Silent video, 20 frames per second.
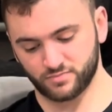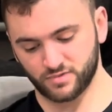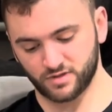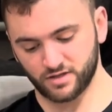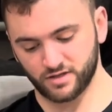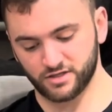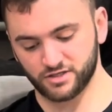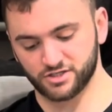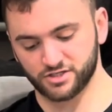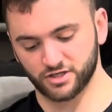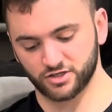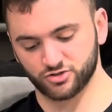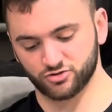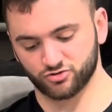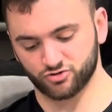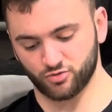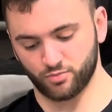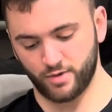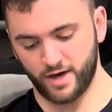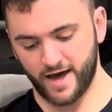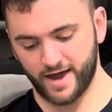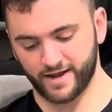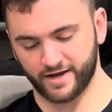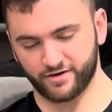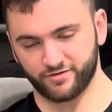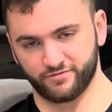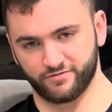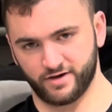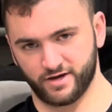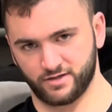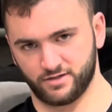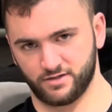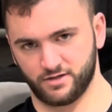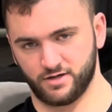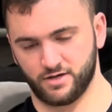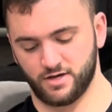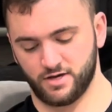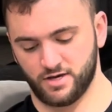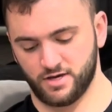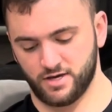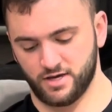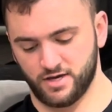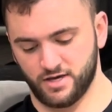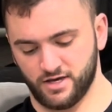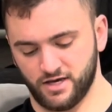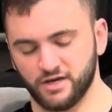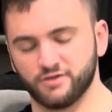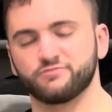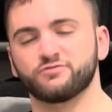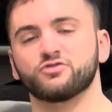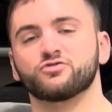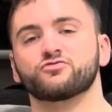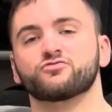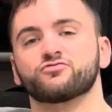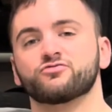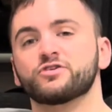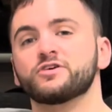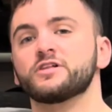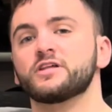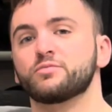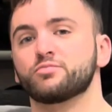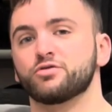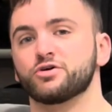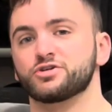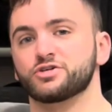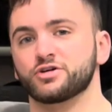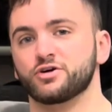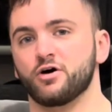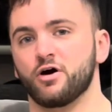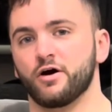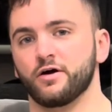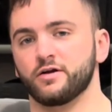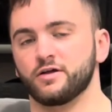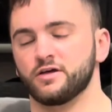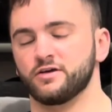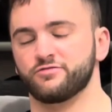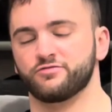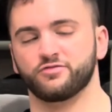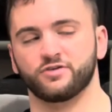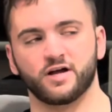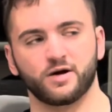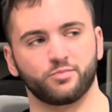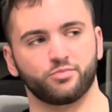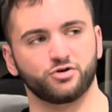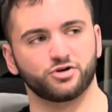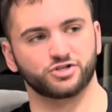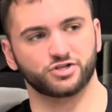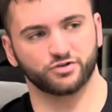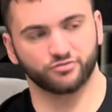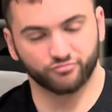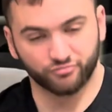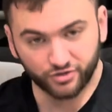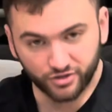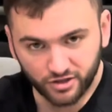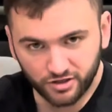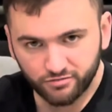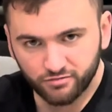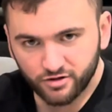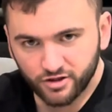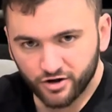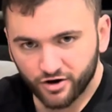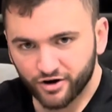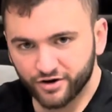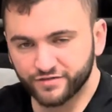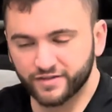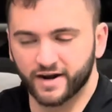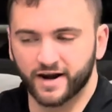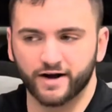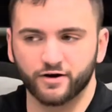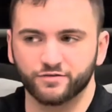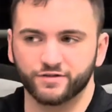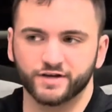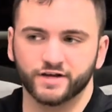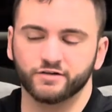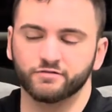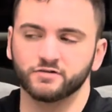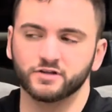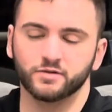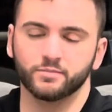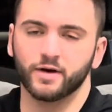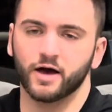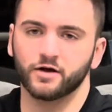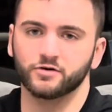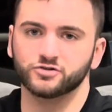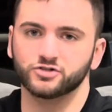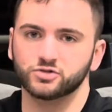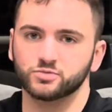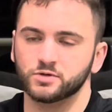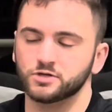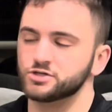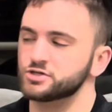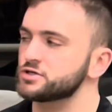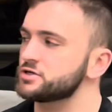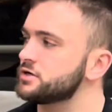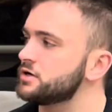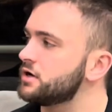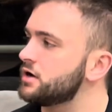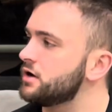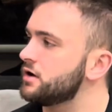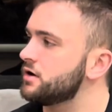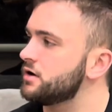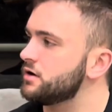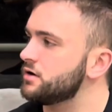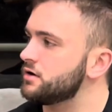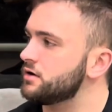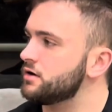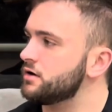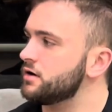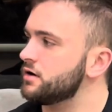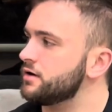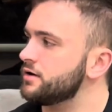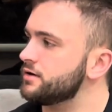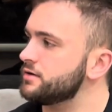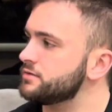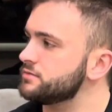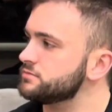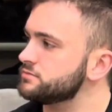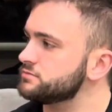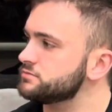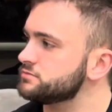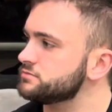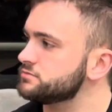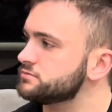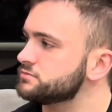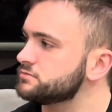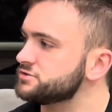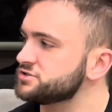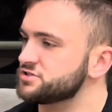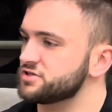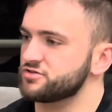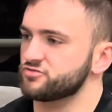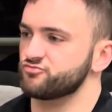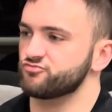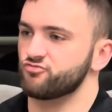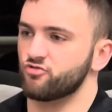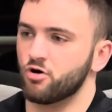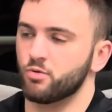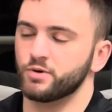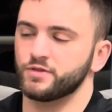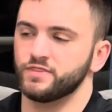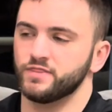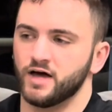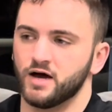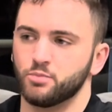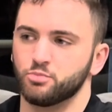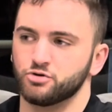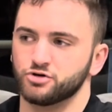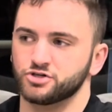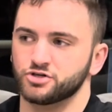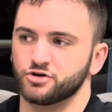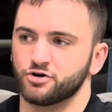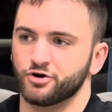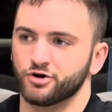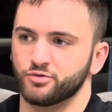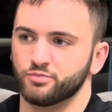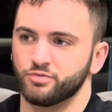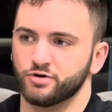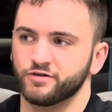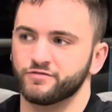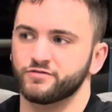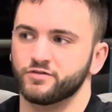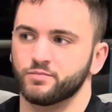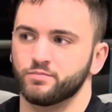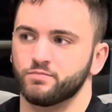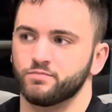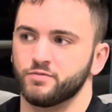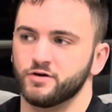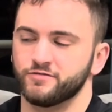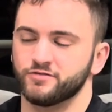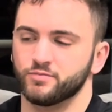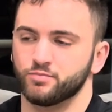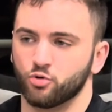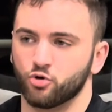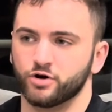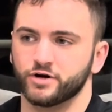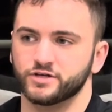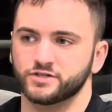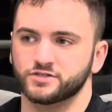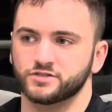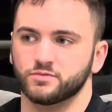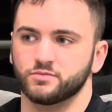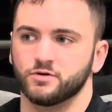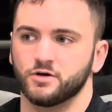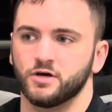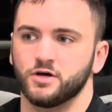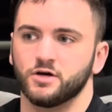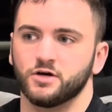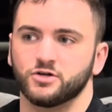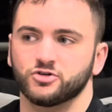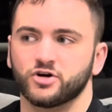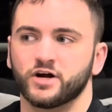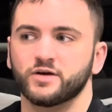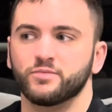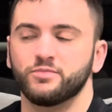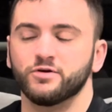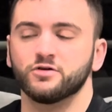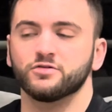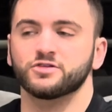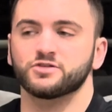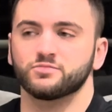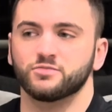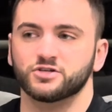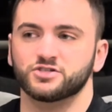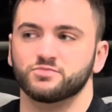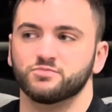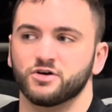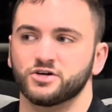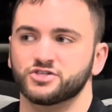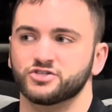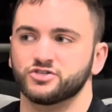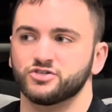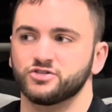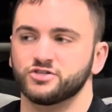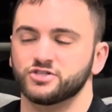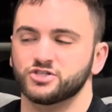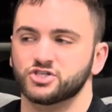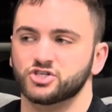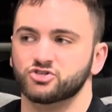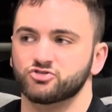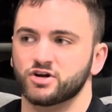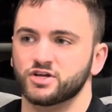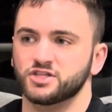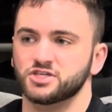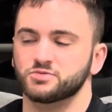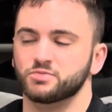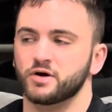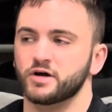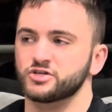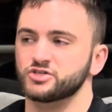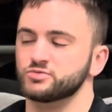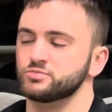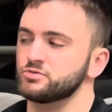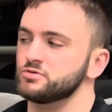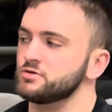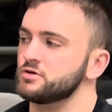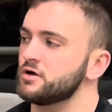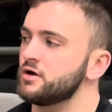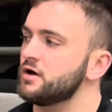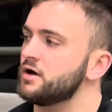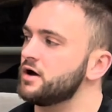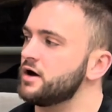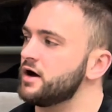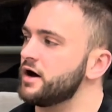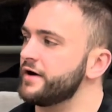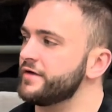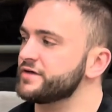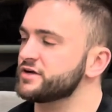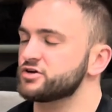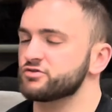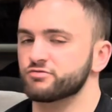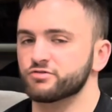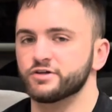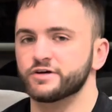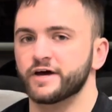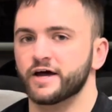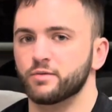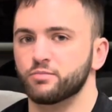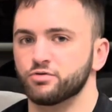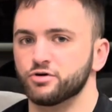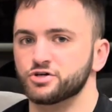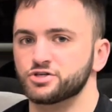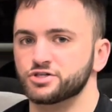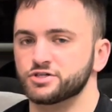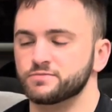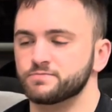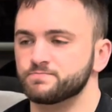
It's such a traumatic event if you're really pushing hard. If you're not pushing really, really hard, then I don't think it really matters too much. There's nothing wrong with not pushing hard, but if the point is to try and build as much muscle and strength as possible, I think you really got to push it.